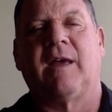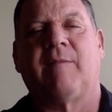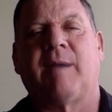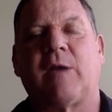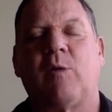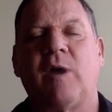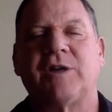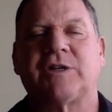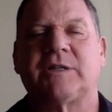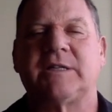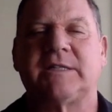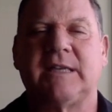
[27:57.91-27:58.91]
My
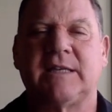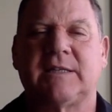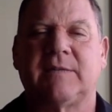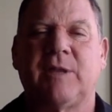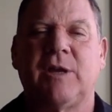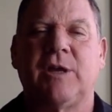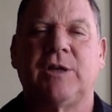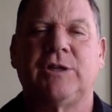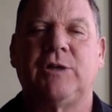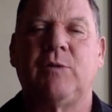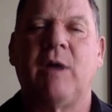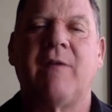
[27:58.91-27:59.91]
question is this
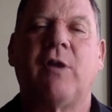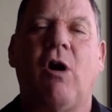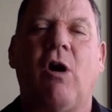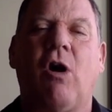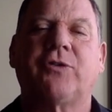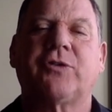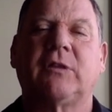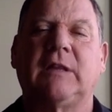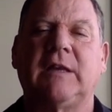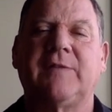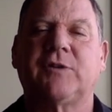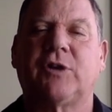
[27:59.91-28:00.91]
Do you ever alter
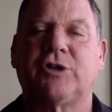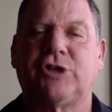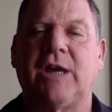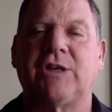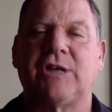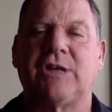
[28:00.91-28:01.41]
lifts or change